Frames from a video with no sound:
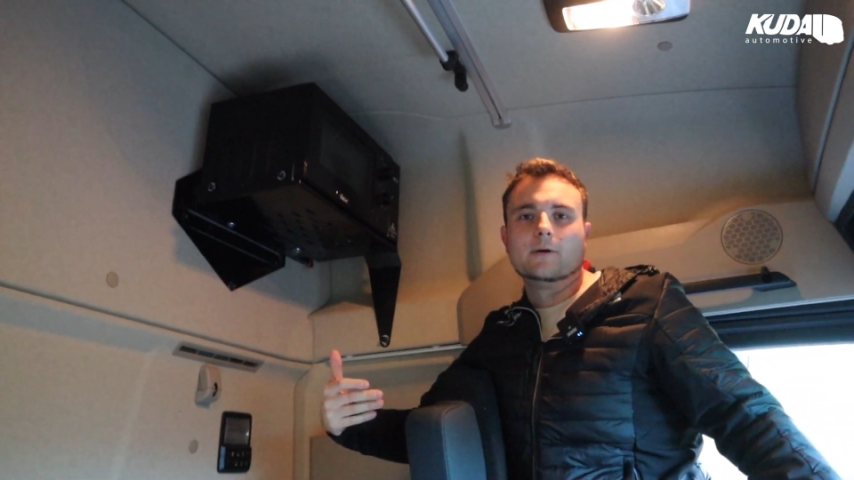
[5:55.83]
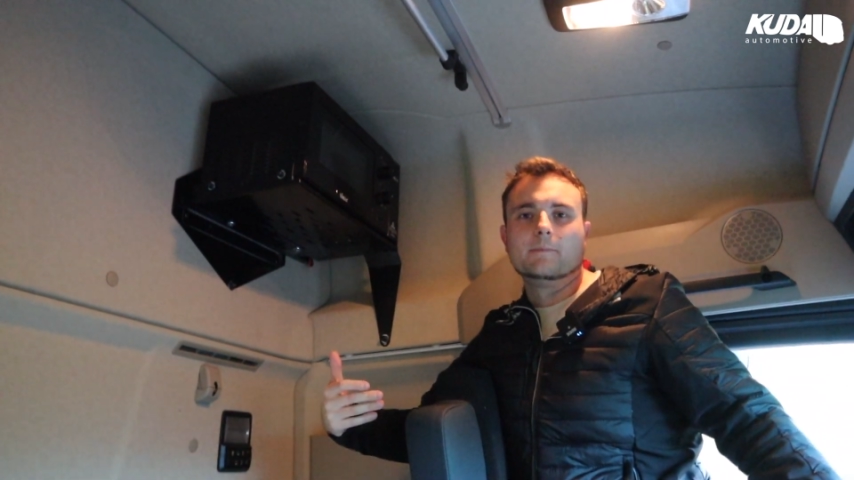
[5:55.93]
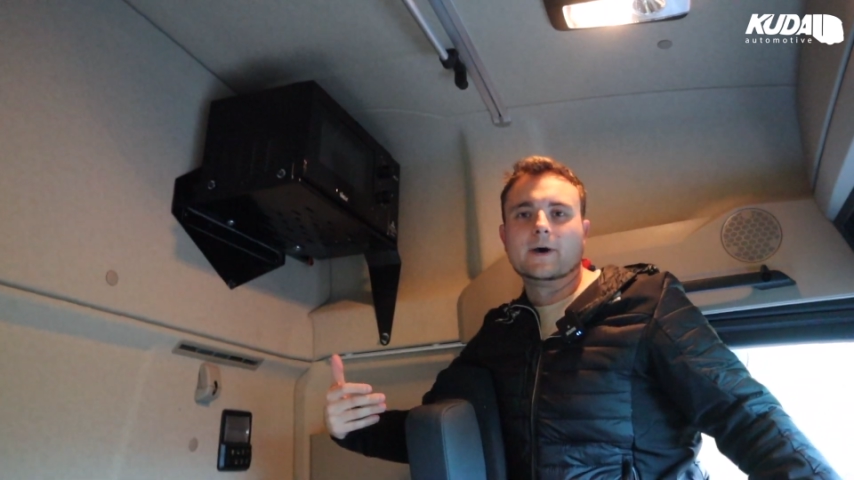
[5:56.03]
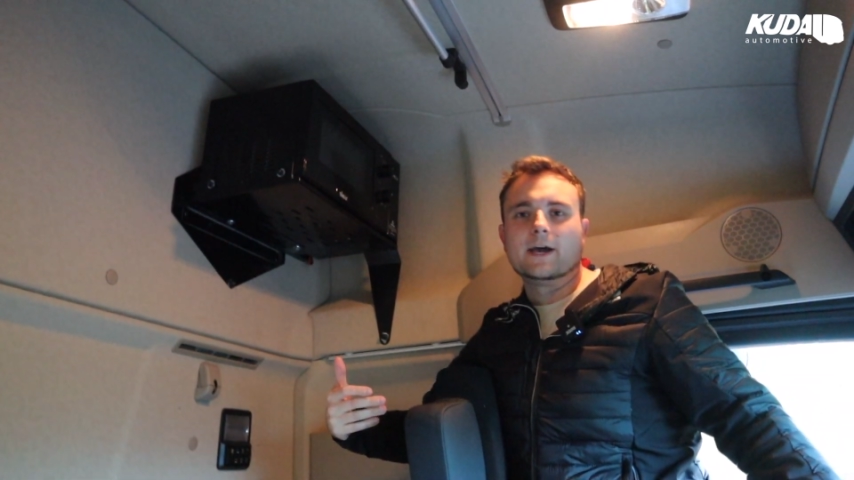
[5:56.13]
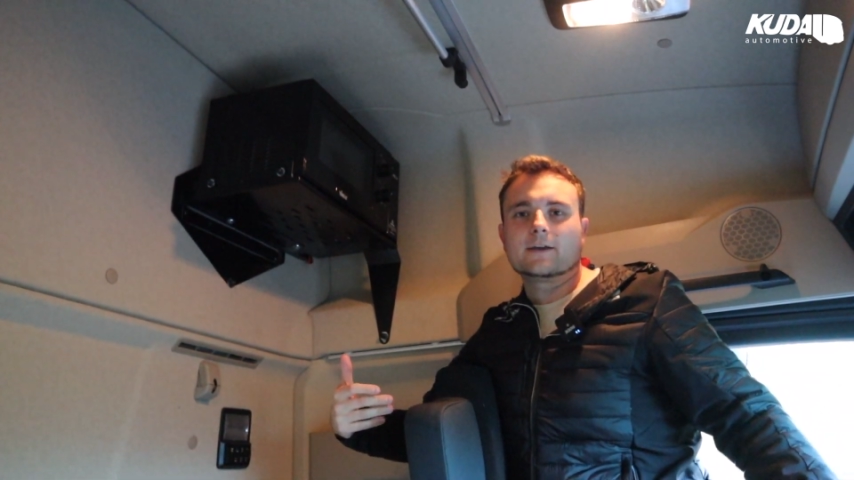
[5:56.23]

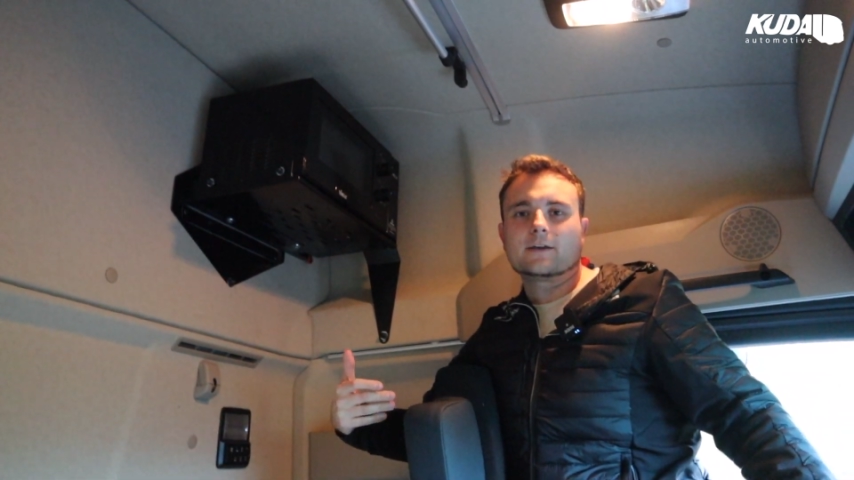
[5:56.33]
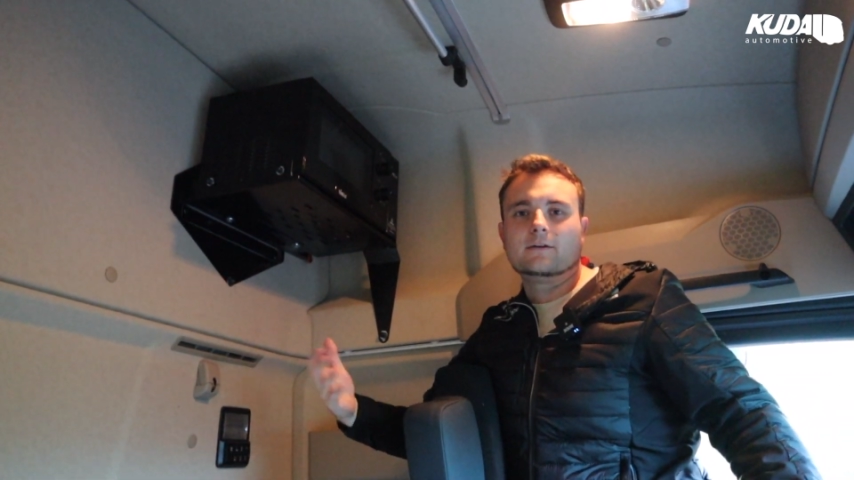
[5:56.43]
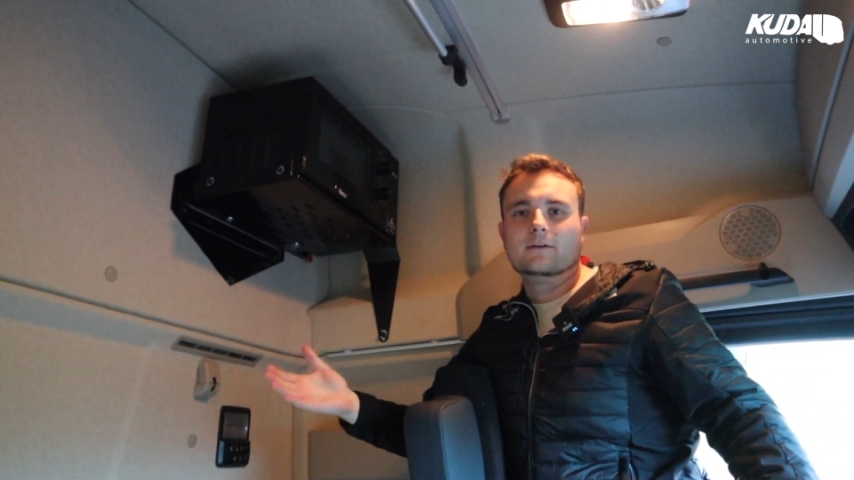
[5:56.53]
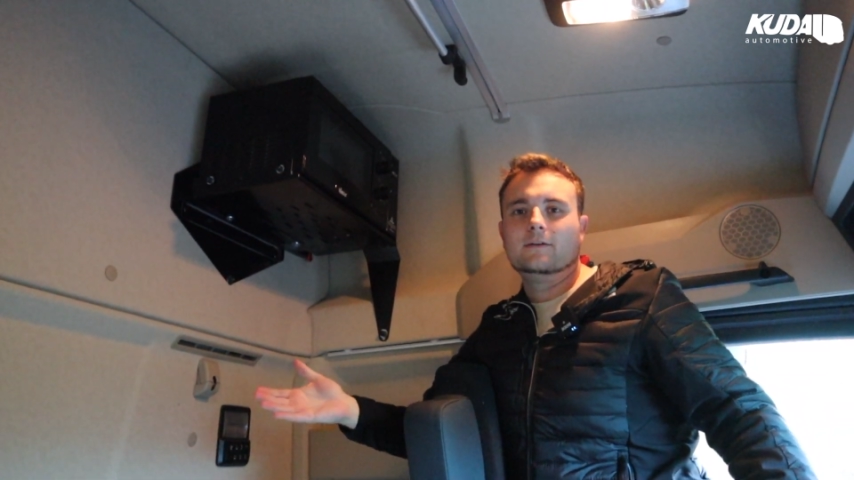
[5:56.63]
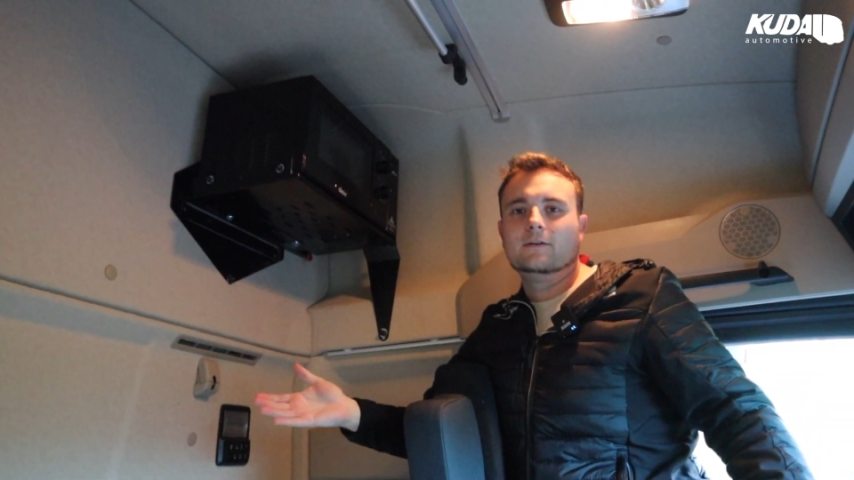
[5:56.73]
I'm back
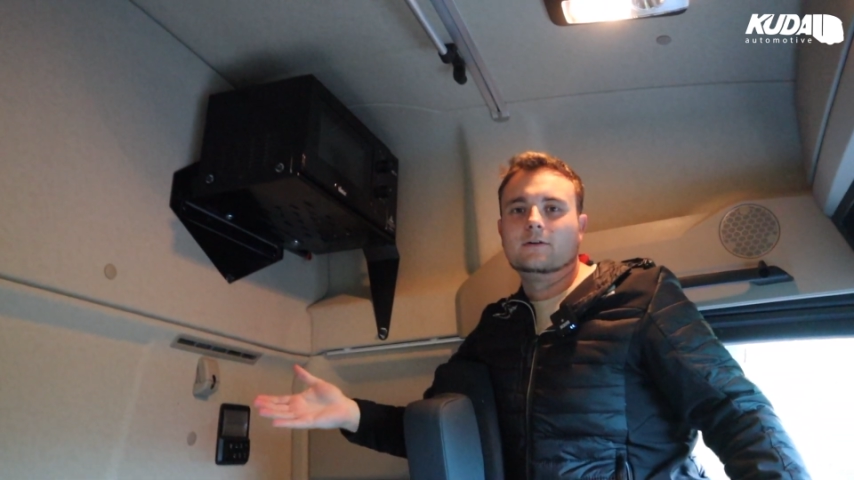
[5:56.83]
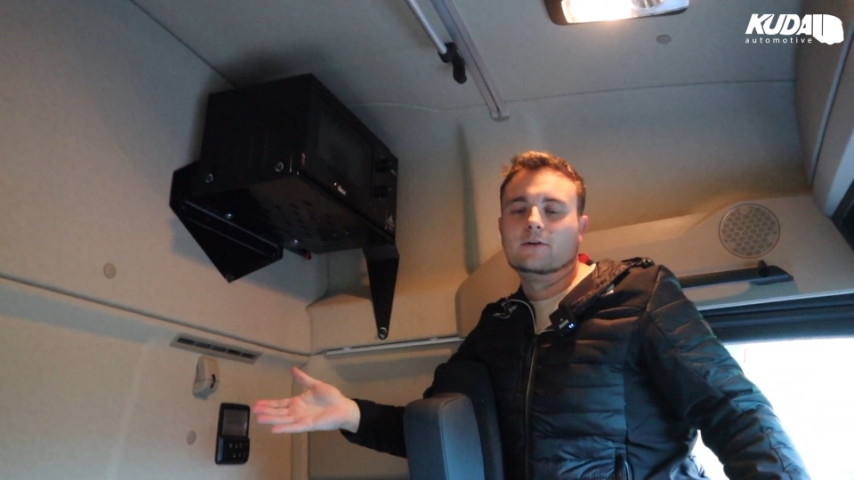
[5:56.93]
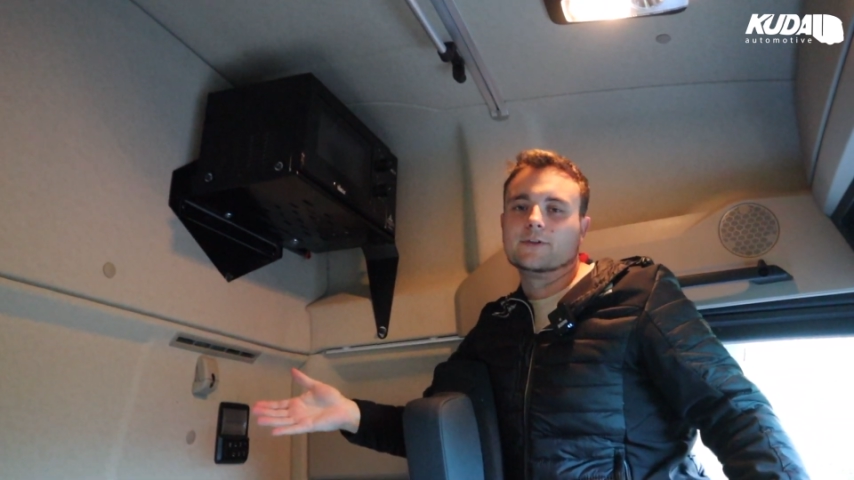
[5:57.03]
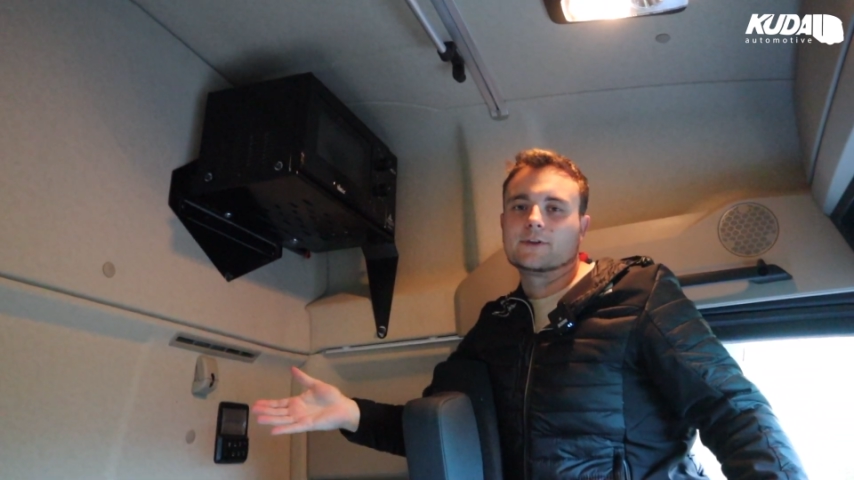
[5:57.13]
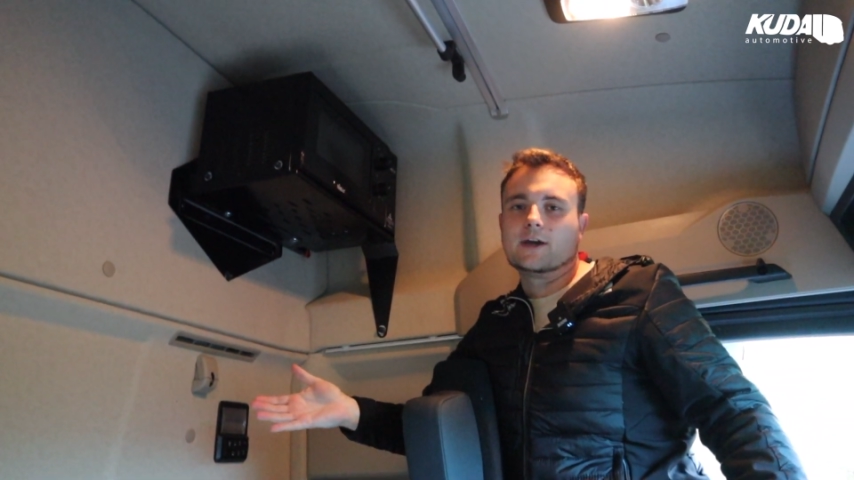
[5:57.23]
on